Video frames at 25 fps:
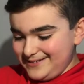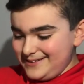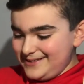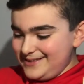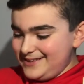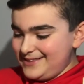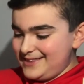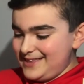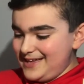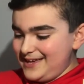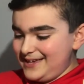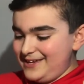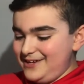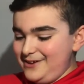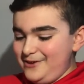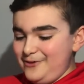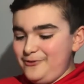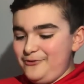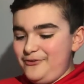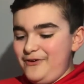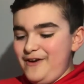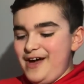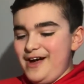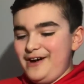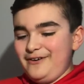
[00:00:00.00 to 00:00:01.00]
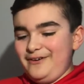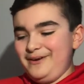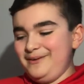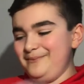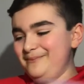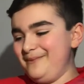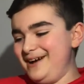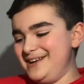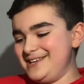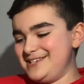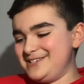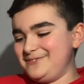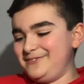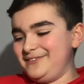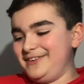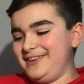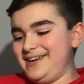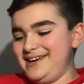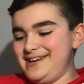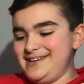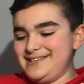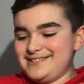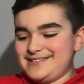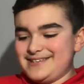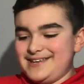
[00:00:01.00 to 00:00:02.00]
Thank you very much for
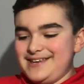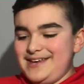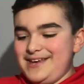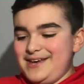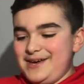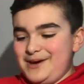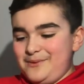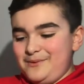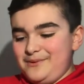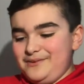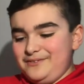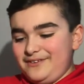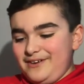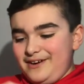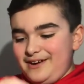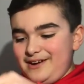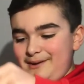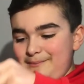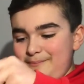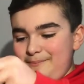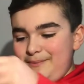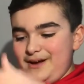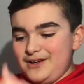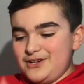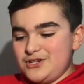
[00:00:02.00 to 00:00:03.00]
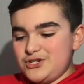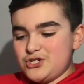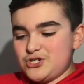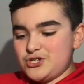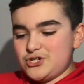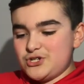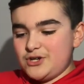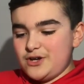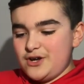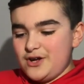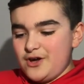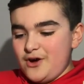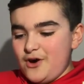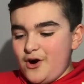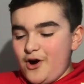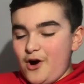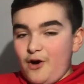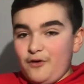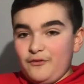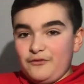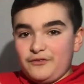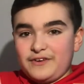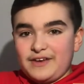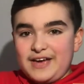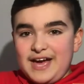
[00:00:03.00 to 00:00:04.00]
these. We've got a bunch
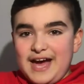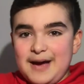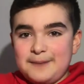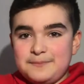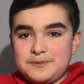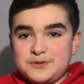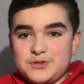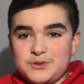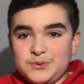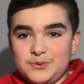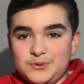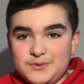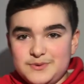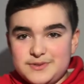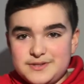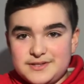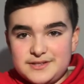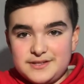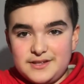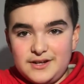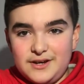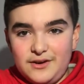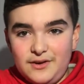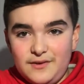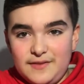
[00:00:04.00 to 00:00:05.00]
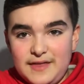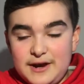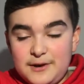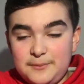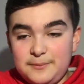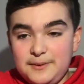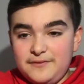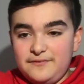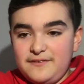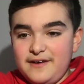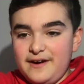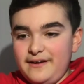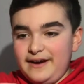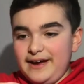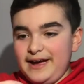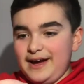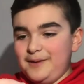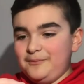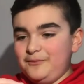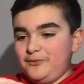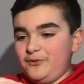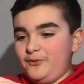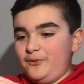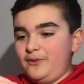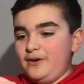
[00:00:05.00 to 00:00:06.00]
of capsules. Oh, that'll be very
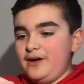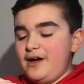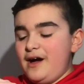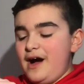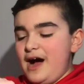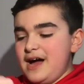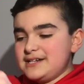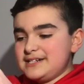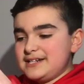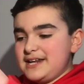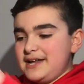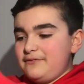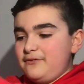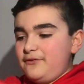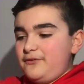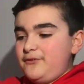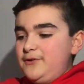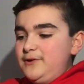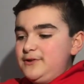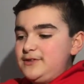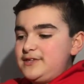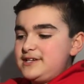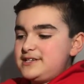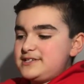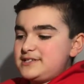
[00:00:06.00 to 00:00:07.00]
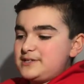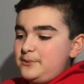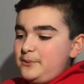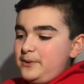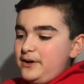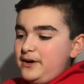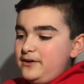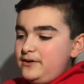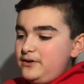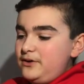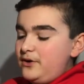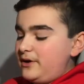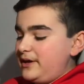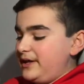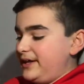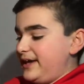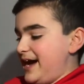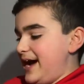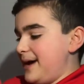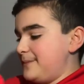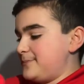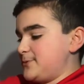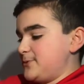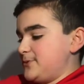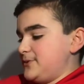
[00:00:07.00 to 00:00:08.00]
helpful. I did have a few things that were not in
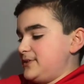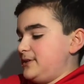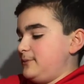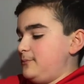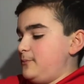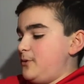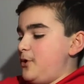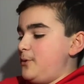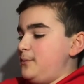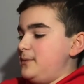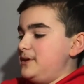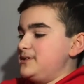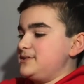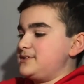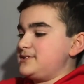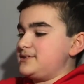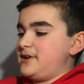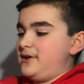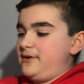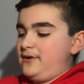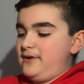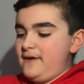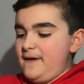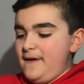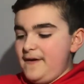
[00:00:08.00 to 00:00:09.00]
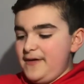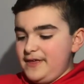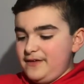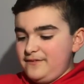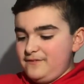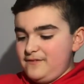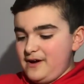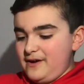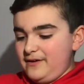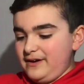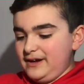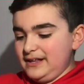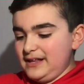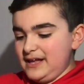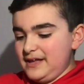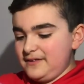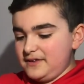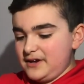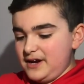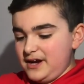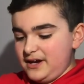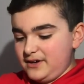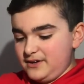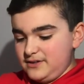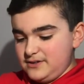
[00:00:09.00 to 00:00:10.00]
capsules at the moment, so very glad that
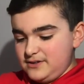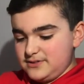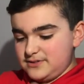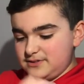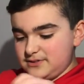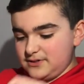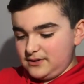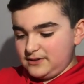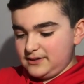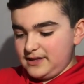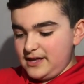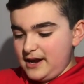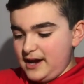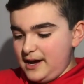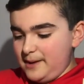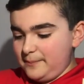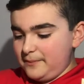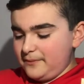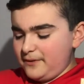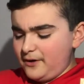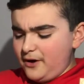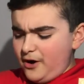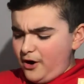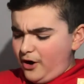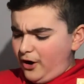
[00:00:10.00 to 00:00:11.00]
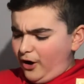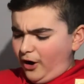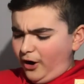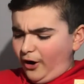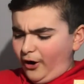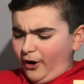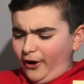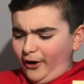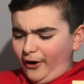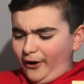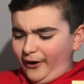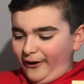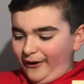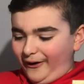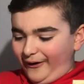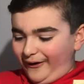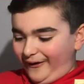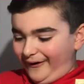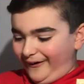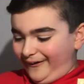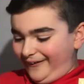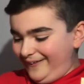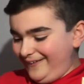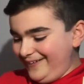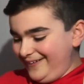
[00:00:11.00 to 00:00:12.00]
I could stock that up.
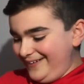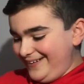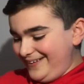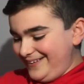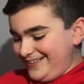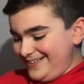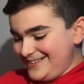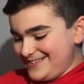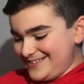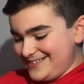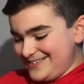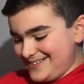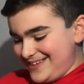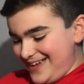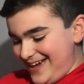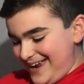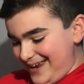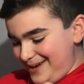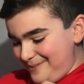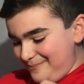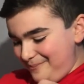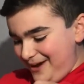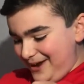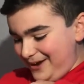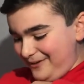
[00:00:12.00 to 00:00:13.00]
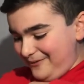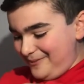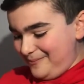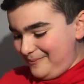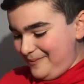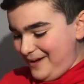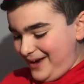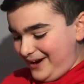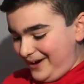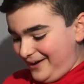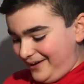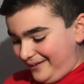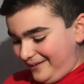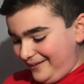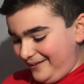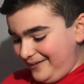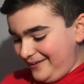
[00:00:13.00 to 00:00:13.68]
Oh, this is getting better and better.